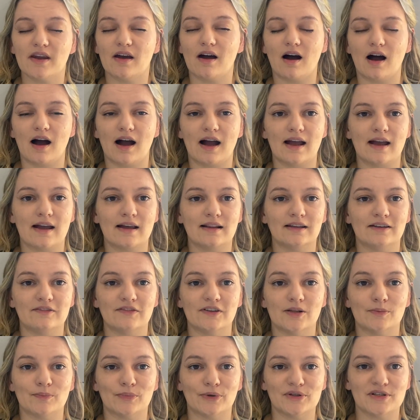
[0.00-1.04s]
I live in
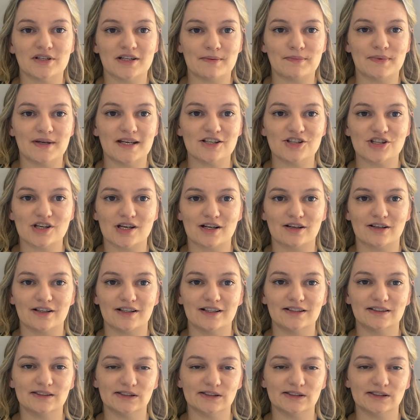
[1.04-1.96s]
the Bondi Beach area,